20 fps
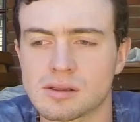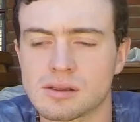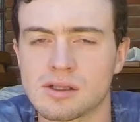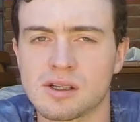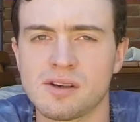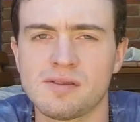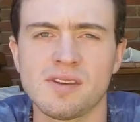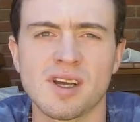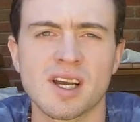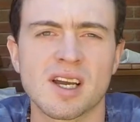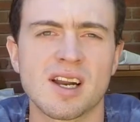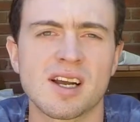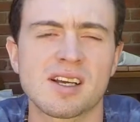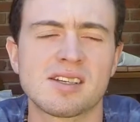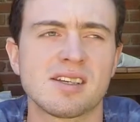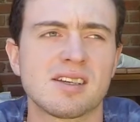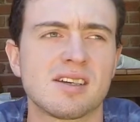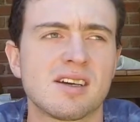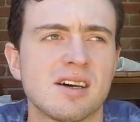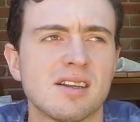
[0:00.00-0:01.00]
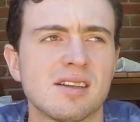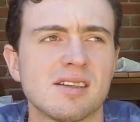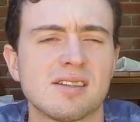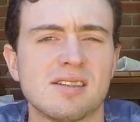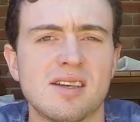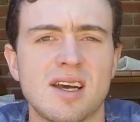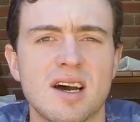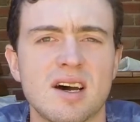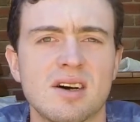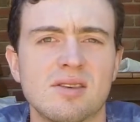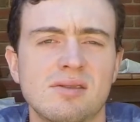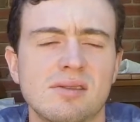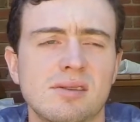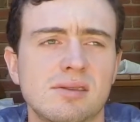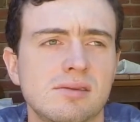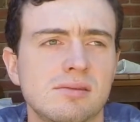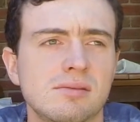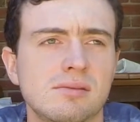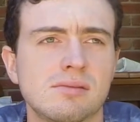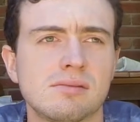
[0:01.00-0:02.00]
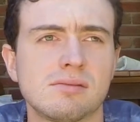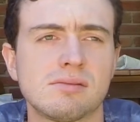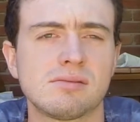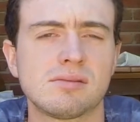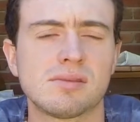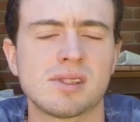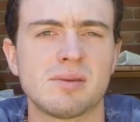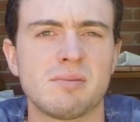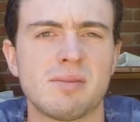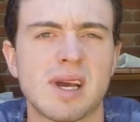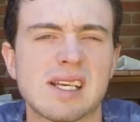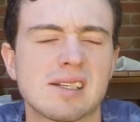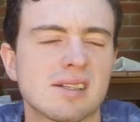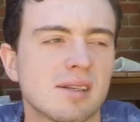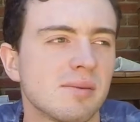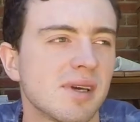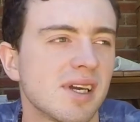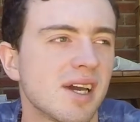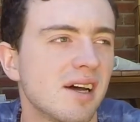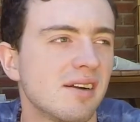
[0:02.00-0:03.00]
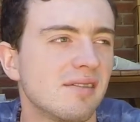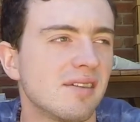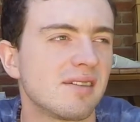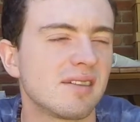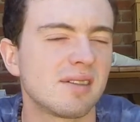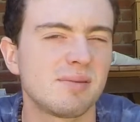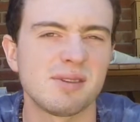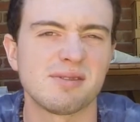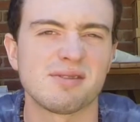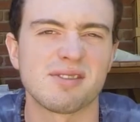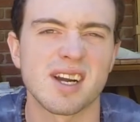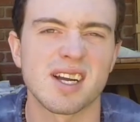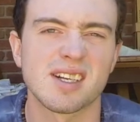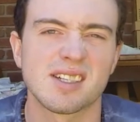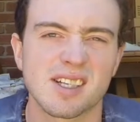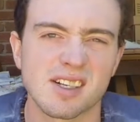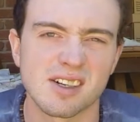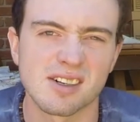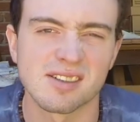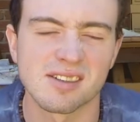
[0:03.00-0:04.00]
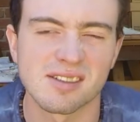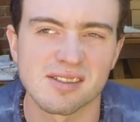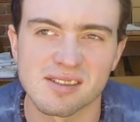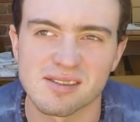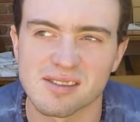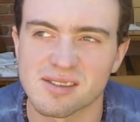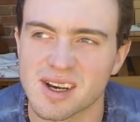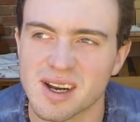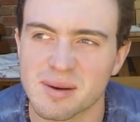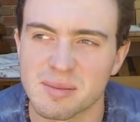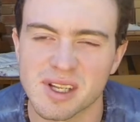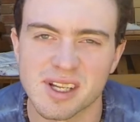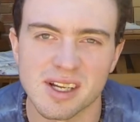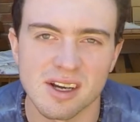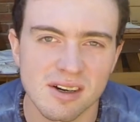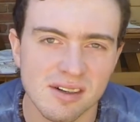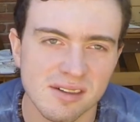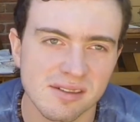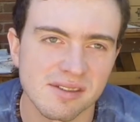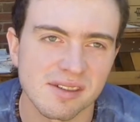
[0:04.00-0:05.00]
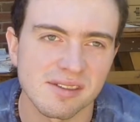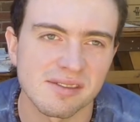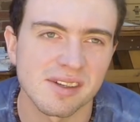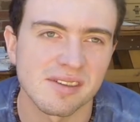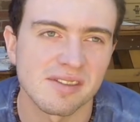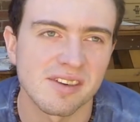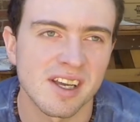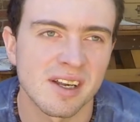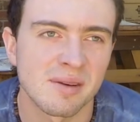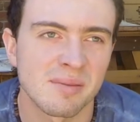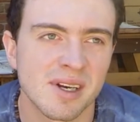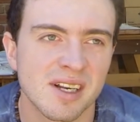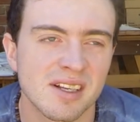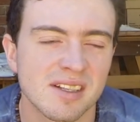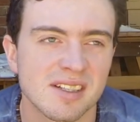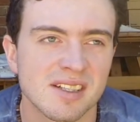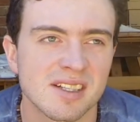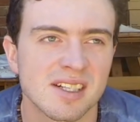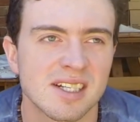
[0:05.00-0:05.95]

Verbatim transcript: Hopefully I can actually cut this down and make something out of it. I've been ranting on, rambling on for 15 minutes.